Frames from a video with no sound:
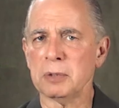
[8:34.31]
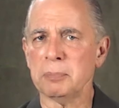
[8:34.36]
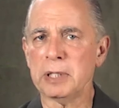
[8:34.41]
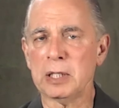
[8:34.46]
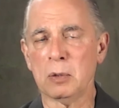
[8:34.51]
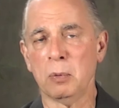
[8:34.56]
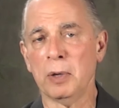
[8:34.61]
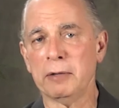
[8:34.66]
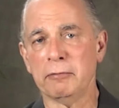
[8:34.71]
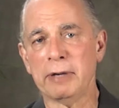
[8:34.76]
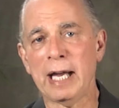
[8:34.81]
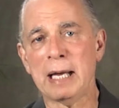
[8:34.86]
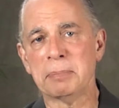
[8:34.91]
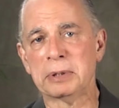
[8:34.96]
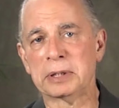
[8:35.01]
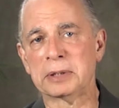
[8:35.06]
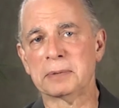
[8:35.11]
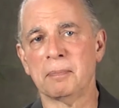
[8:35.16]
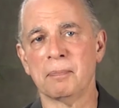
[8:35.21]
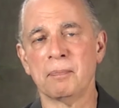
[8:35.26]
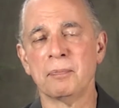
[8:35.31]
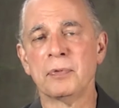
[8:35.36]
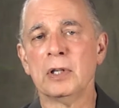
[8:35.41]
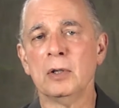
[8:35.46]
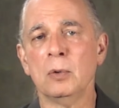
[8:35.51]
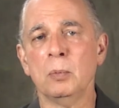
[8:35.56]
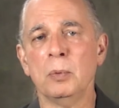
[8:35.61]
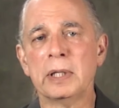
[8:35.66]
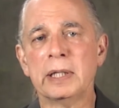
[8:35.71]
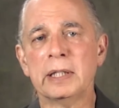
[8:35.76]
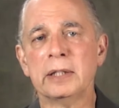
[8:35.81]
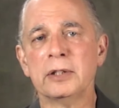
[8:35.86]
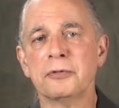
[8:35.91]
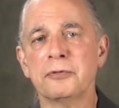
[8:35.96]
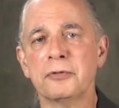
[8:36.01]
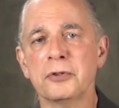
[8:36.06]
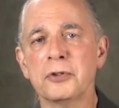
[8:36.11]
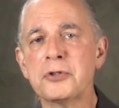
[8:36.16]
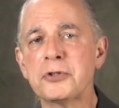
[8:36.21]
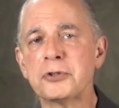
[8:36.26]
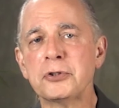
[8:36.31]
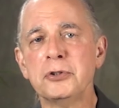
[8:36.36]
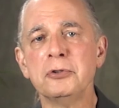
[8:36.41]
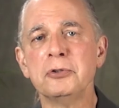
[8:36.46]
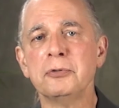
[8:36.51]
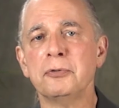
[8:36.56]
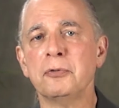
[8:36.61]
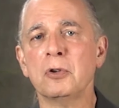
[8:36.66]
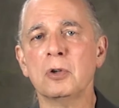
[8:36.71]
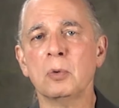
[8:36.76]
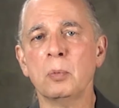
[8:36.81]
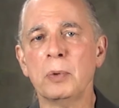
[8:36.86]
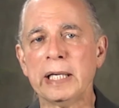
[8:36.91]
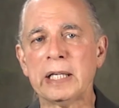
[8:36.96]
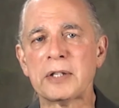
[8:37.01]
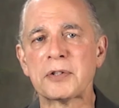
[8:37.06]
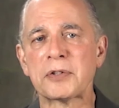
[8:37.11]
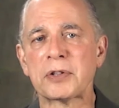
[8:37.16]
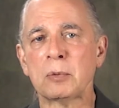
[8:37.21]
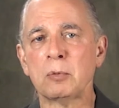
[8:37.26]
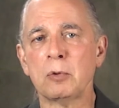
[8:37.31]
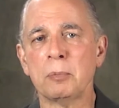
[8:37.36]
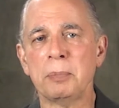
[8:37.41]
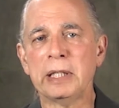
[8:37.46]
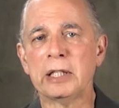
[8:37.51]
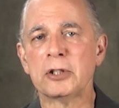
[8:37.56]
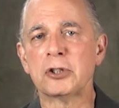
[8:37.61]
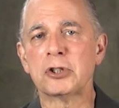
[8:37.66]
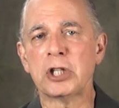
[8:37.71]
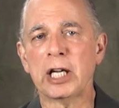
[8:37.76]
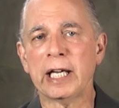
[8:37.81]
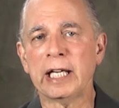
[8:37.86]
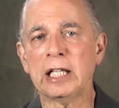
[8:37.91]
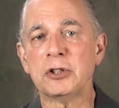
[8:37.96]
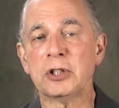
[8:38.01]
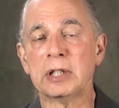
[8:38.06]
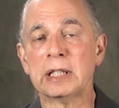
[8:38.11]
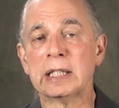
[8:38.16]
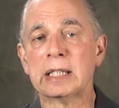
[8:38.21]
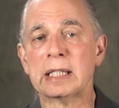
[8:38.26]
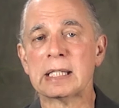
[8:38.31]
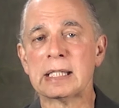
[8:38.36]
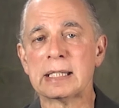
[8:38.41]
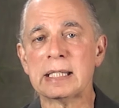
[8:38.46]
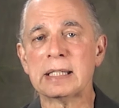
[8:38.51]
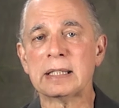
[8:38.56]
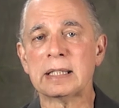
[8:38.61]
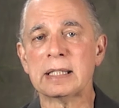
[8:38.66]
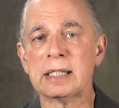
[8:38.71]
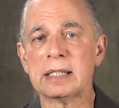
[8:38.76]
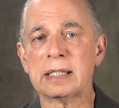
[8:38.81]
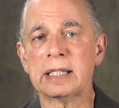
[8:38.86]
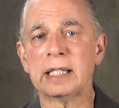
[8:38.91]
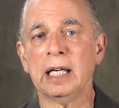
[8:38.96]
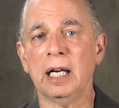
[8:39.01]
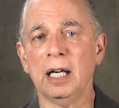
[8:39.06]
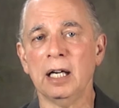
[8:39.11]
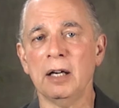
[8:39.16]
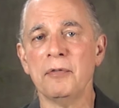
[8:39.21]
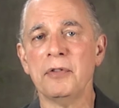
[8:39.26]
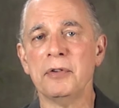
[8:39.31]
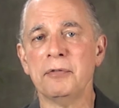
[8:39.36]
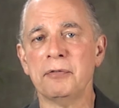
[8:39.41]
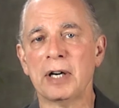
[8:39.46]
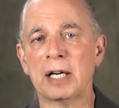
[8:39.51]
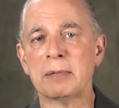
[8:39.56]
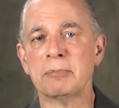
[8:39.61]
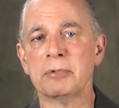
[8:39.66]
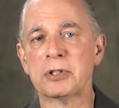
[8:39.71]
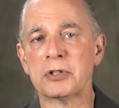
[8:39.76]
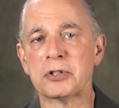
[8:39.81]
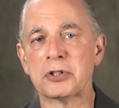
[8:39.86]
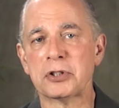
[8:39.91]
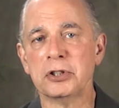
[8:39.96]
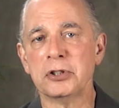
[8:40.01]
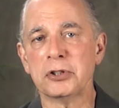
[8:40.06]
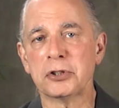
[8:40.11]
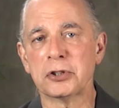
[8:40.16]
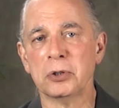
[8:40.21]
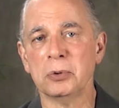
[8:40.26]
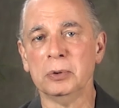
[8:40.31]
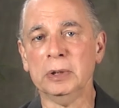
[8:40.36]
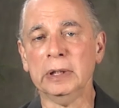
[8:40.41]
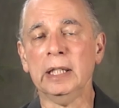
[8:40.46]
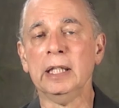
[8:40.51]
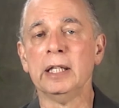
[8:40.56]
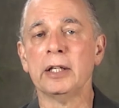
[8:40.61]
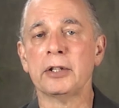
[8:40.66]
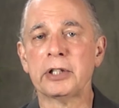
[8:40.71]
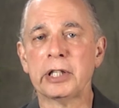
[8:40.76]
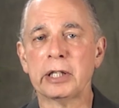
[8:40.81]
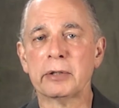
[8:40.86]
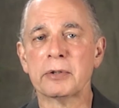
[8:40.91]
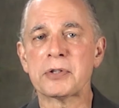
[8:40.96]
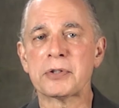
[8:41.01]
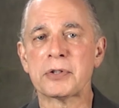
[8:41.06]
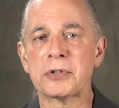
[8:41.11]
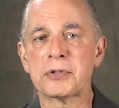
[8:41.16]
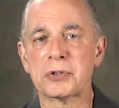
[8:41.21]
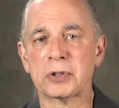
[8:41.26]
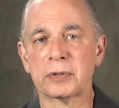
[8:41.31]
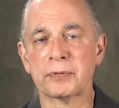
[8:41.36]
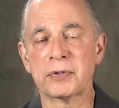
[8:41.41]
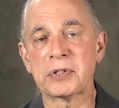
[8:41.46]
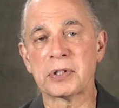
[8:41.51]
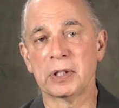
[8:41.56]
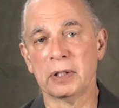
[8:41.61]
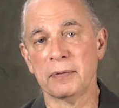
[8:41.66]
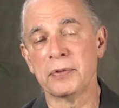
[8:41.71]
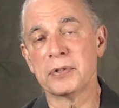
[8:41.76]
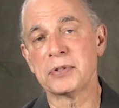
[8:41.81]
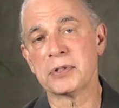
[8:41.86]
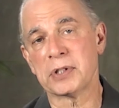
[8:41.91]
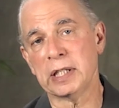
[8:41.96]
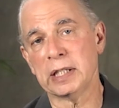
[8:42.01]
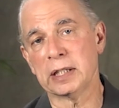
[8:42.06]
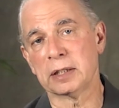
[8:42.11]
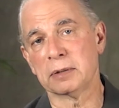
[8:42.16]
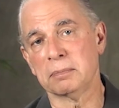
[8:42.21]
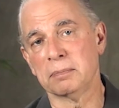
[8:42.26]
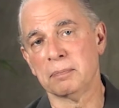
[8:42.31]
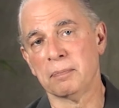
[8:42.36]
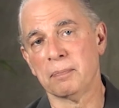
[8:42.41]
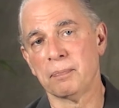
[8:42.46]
can be quite rapid. Within the first 2 to 4 weeks, there will be a change in the consistency of the fibrinous tissue nearest the surface of the skin.